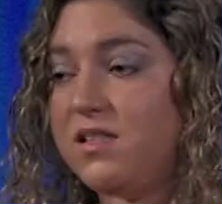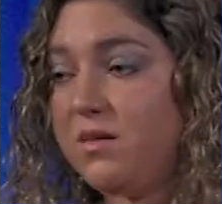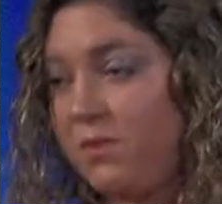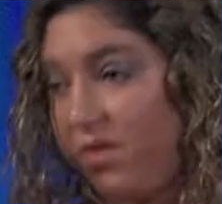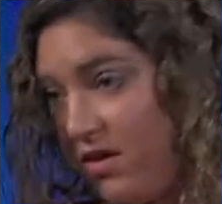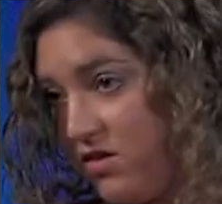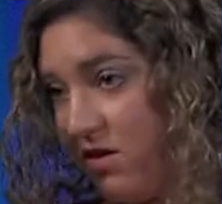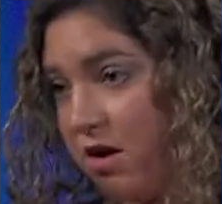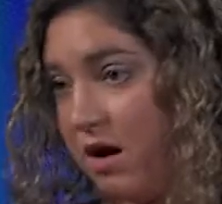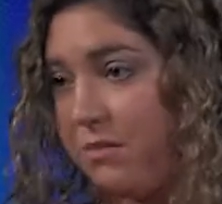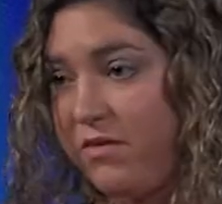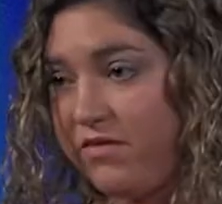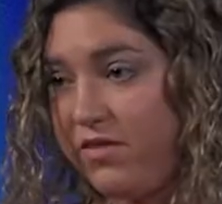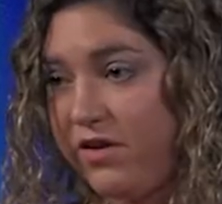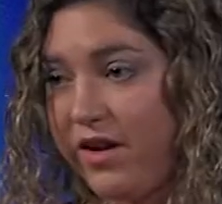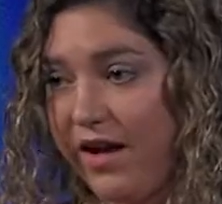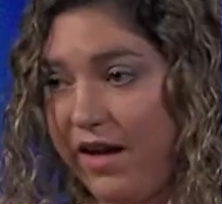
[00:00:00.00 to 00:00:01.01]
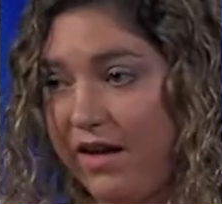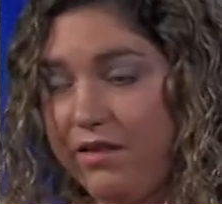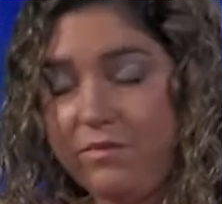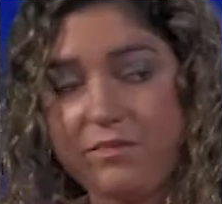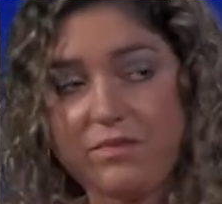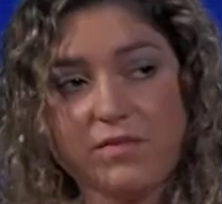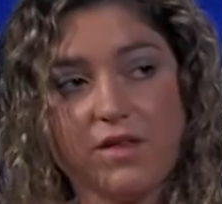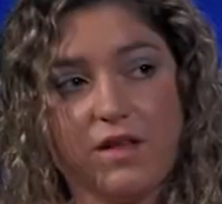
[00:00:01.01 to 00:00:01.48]
them on top of their head.
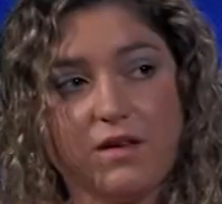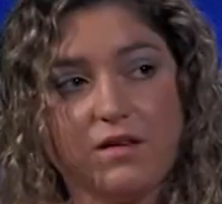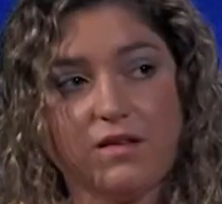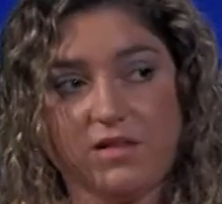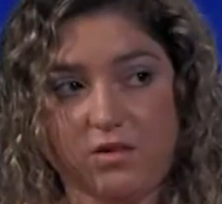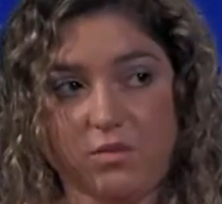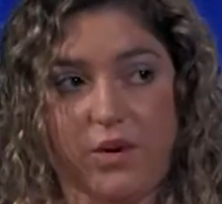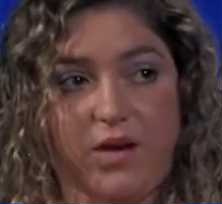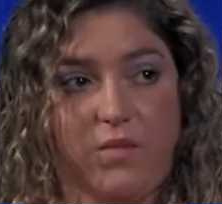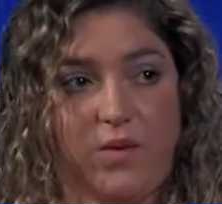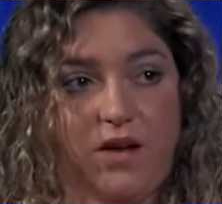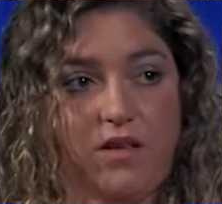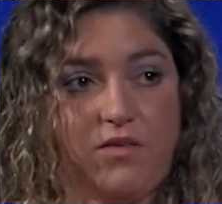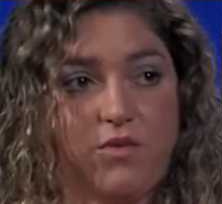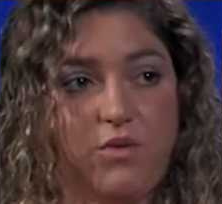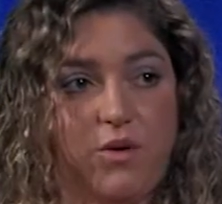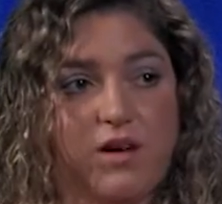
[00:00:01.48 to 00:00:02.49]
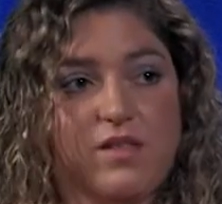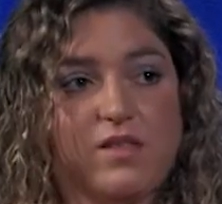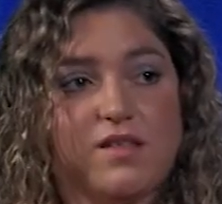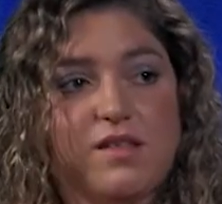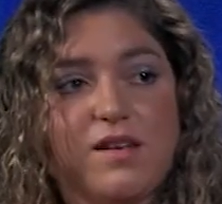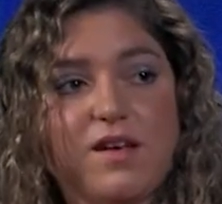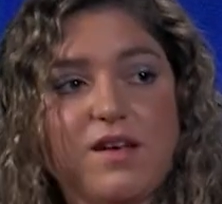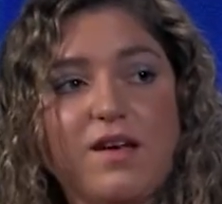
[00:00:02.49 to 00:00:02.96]
That is a right whale, of
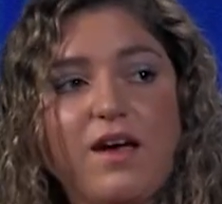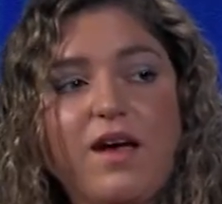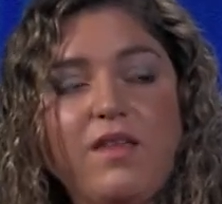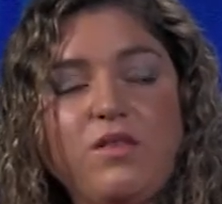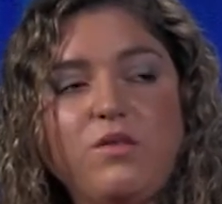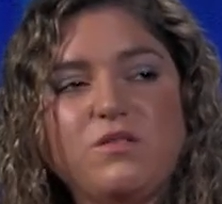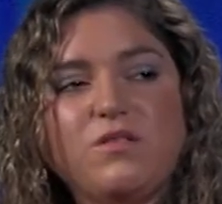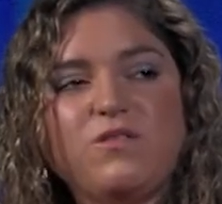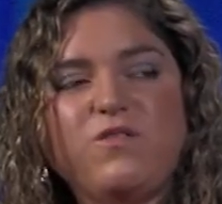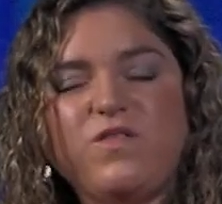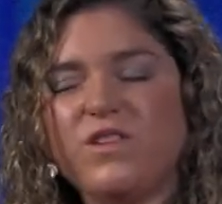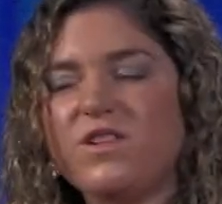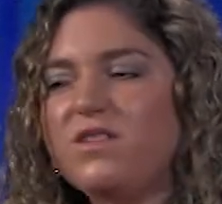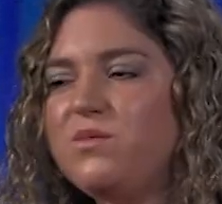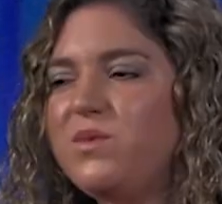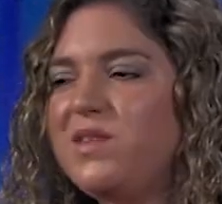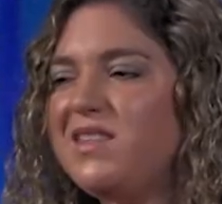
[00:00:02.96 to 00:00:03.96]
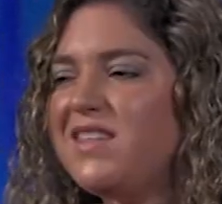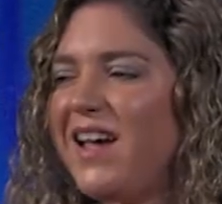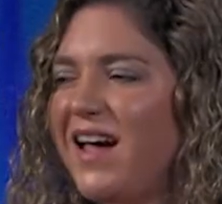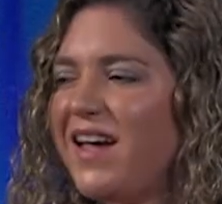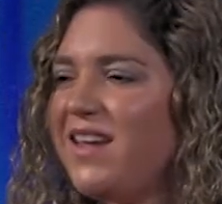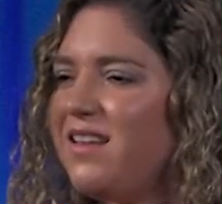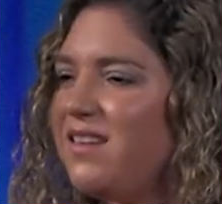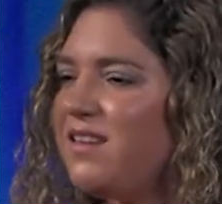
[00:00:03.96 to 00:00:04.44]
course. And those are filled with
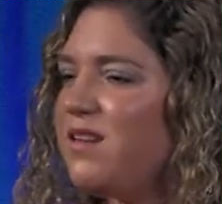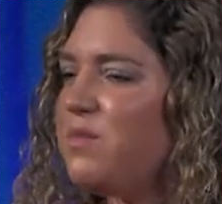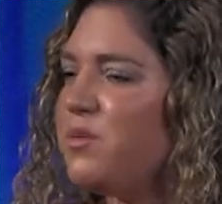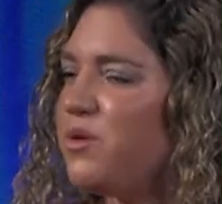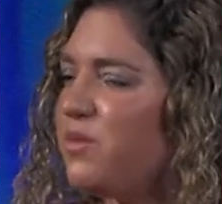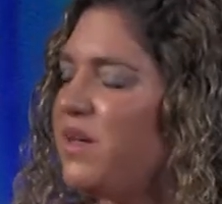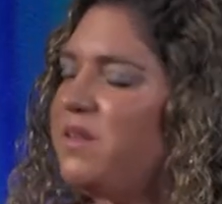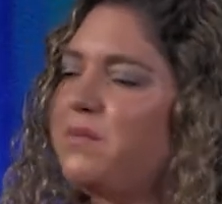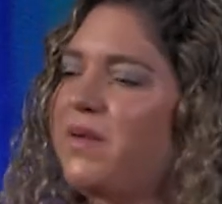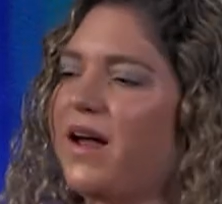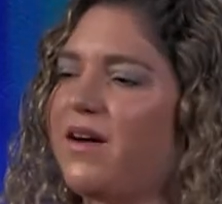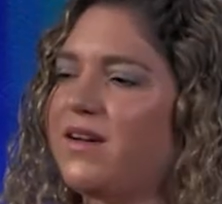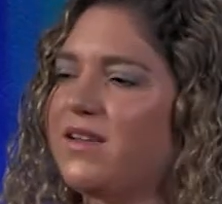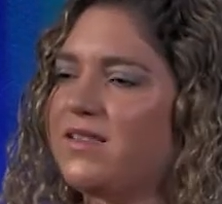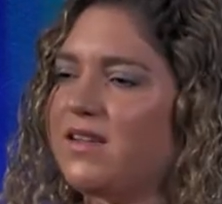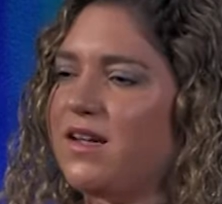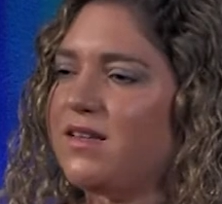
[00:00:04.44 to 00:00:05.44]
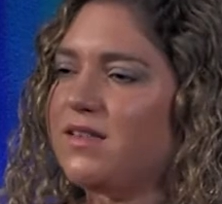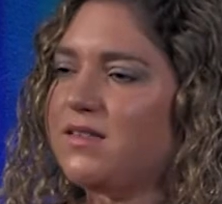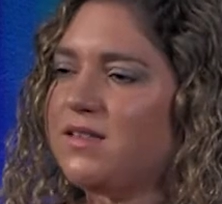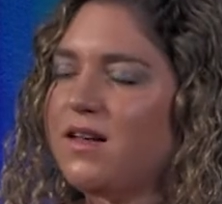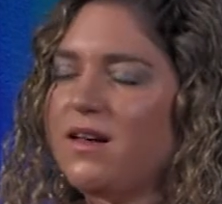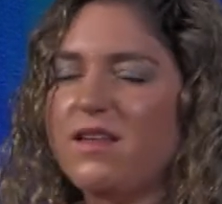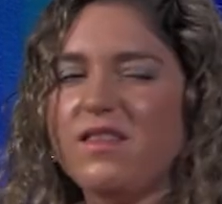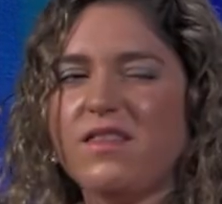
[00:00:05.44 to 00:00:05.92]
tiny little marine
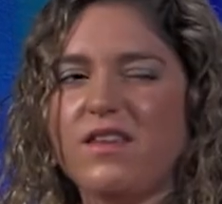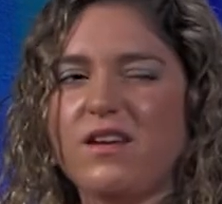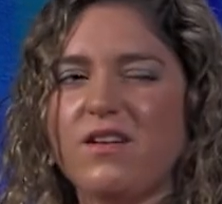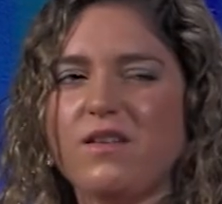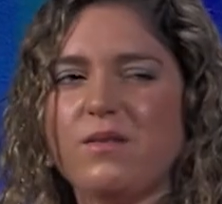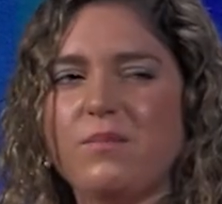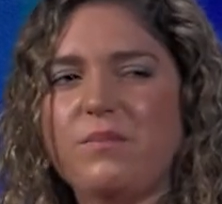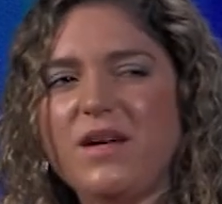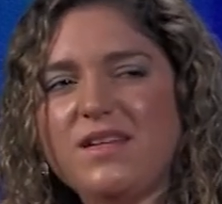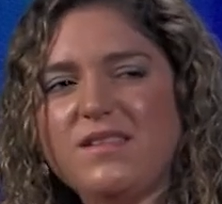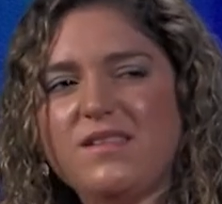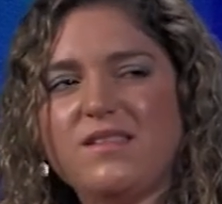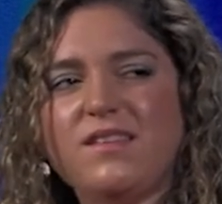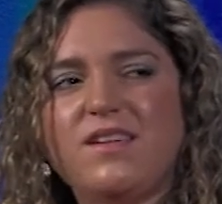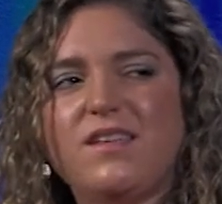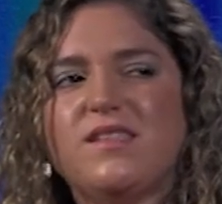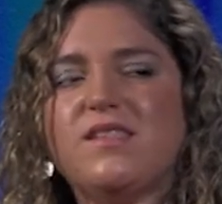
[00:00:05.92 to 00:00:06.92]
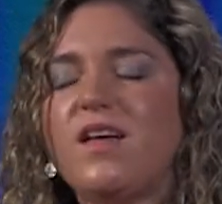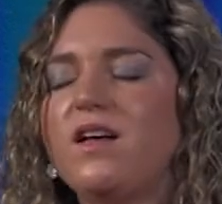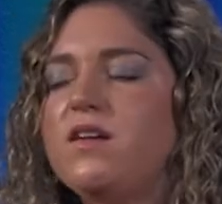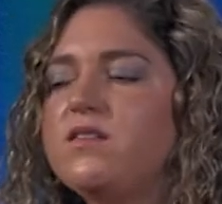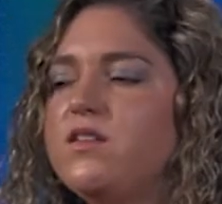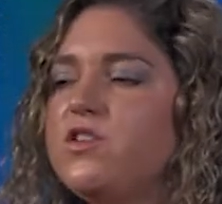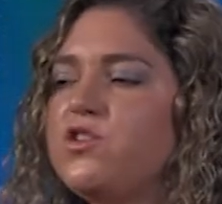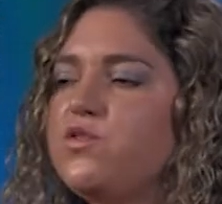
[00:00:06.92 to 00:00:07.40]
parasites. They're basically a
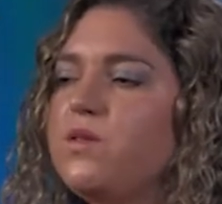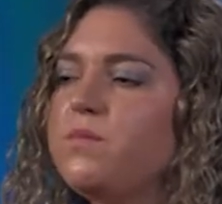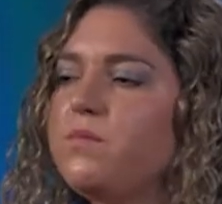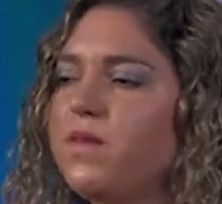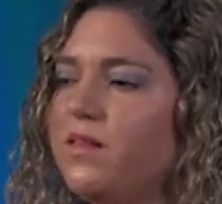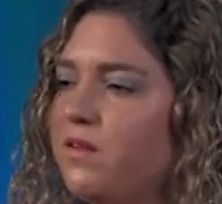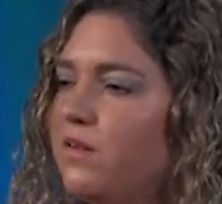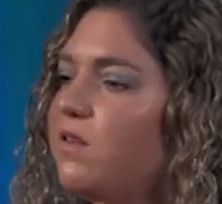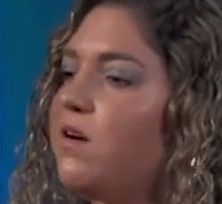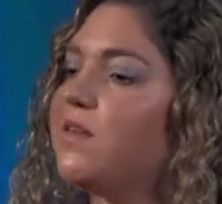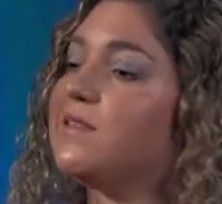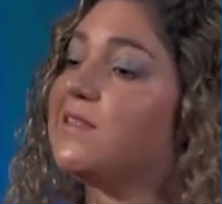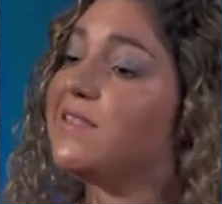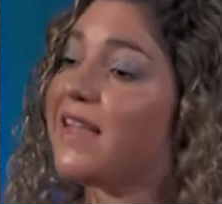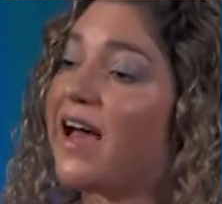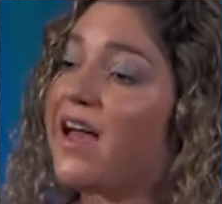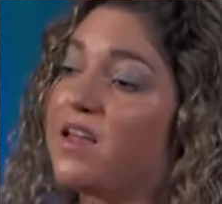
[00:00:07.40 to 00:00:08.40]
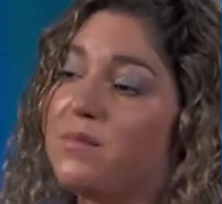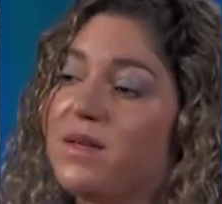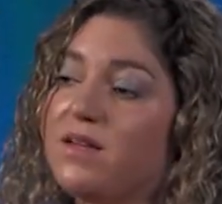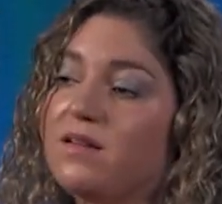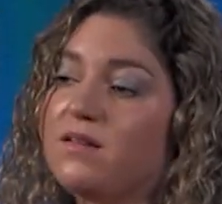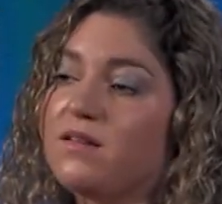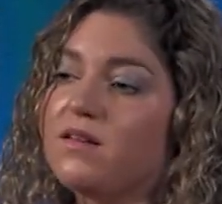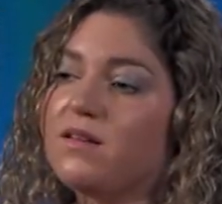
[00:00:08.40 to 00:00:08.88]
skeleton shrimp, and they're called
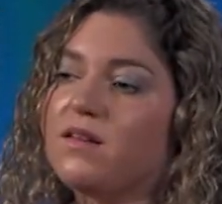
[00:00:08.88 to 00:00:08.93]
cyamid.